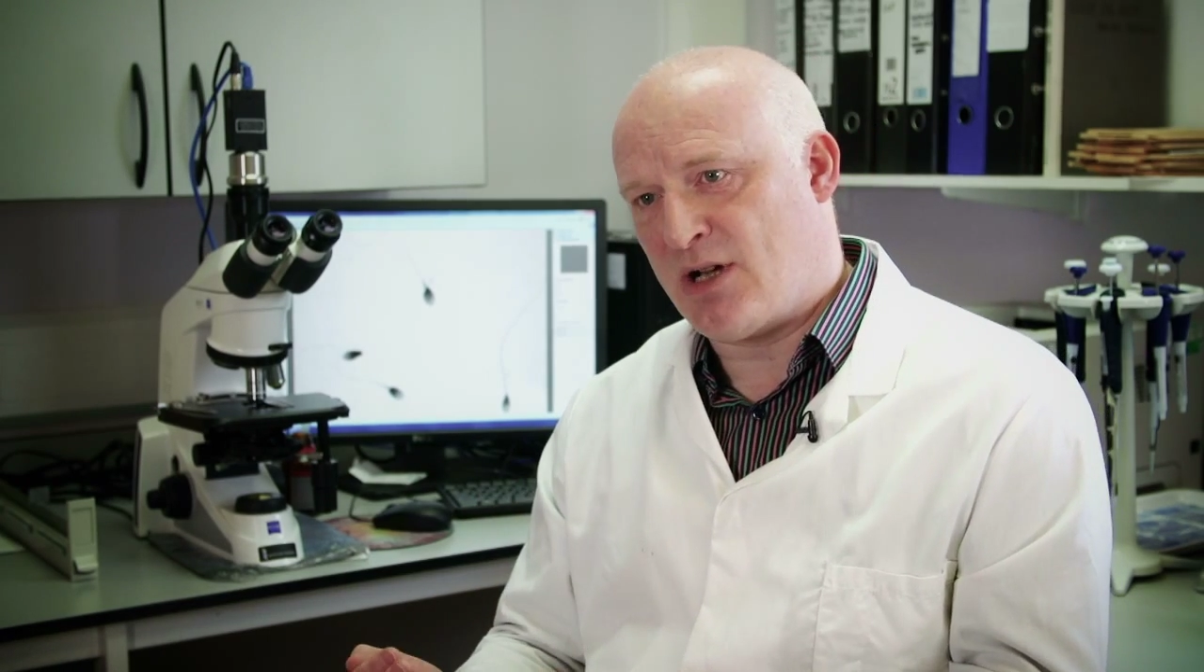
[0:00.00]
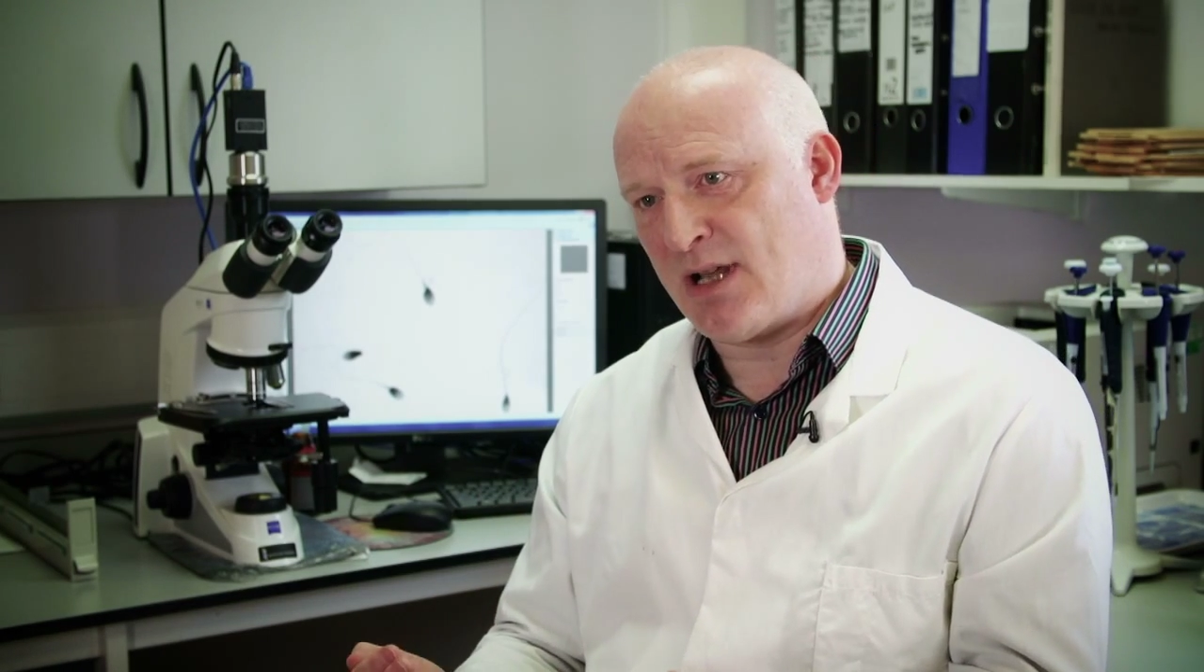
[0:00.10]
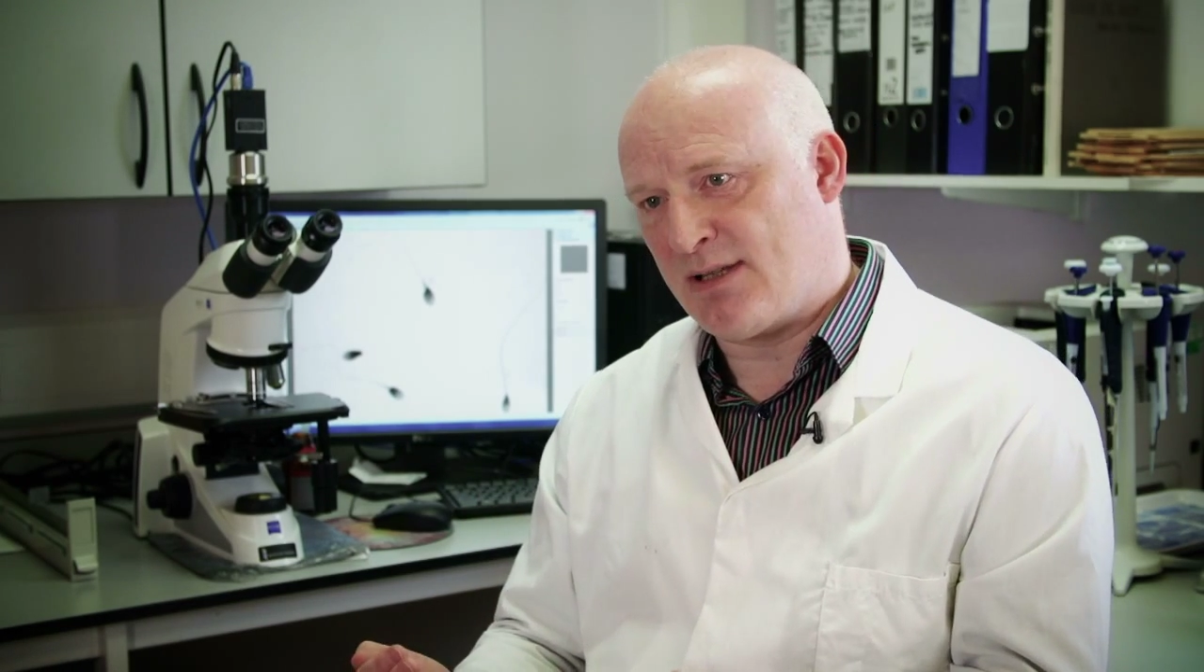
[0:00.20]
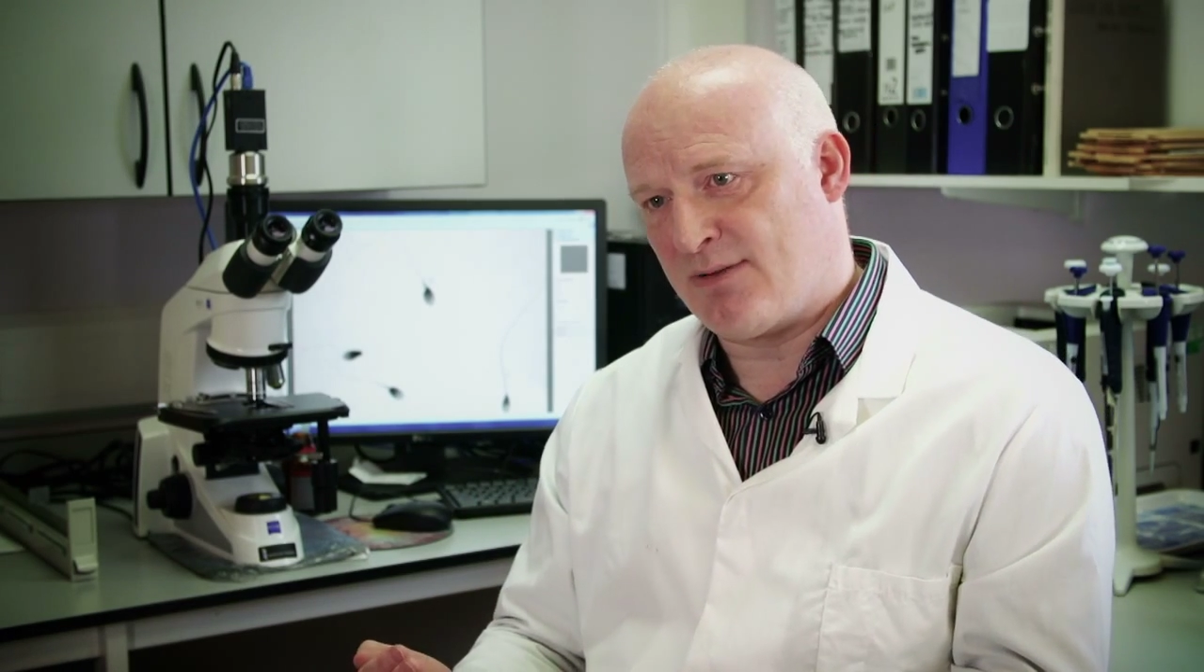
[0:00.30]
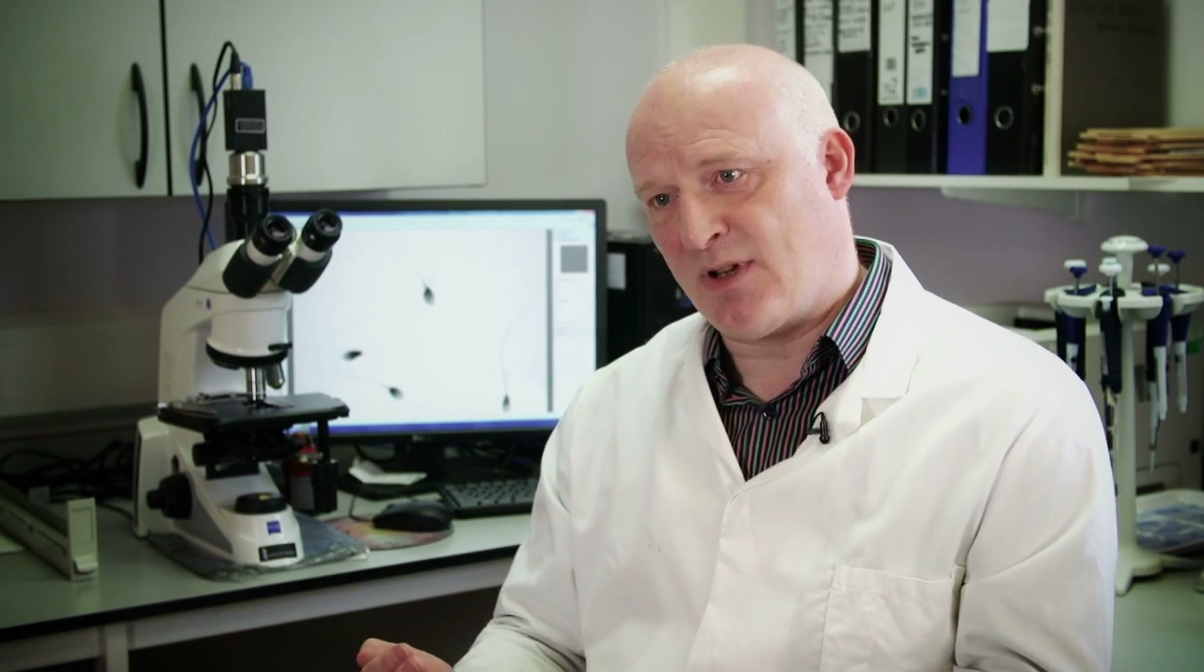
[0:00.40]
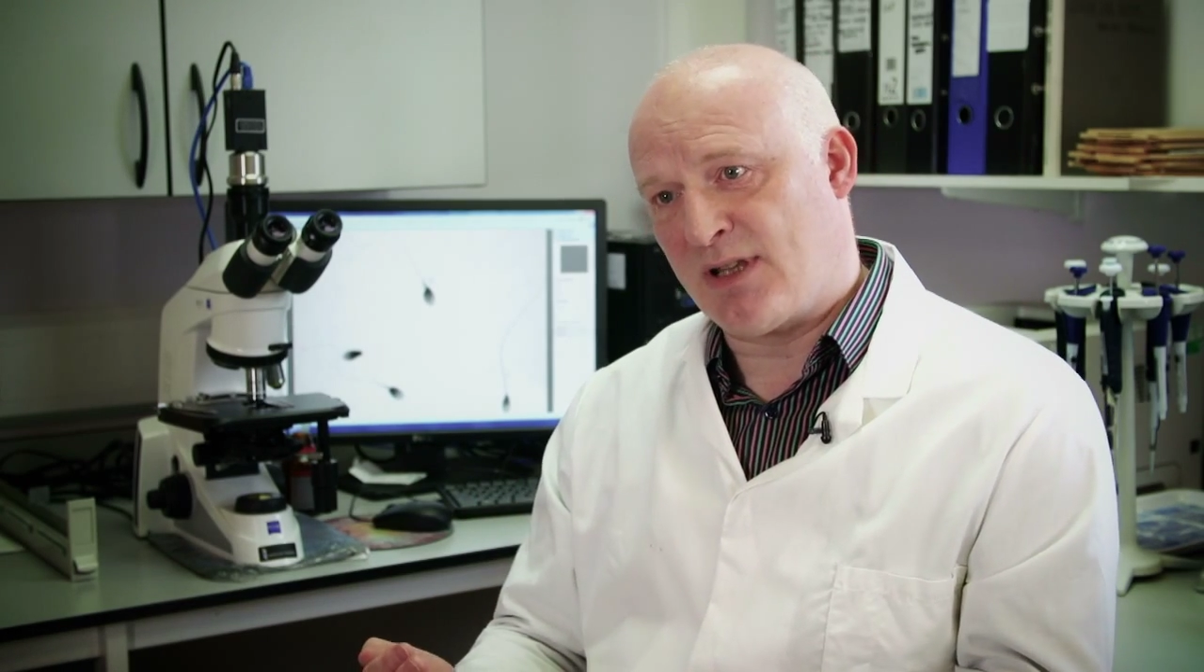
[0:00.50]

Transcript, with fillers: chance of